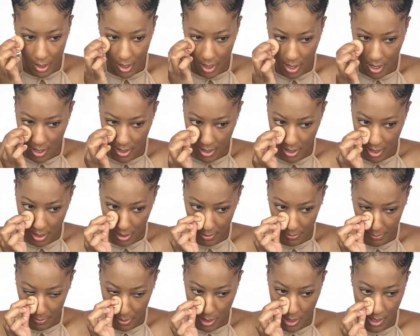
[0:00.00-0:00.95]

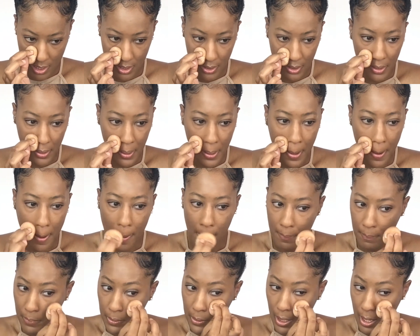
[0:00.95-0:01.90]

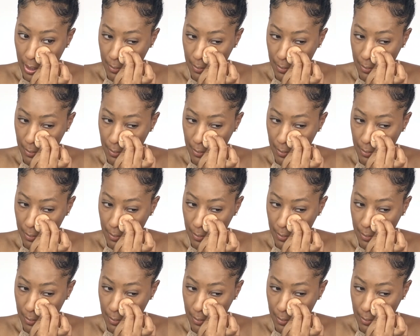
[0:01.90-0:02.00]
but I'm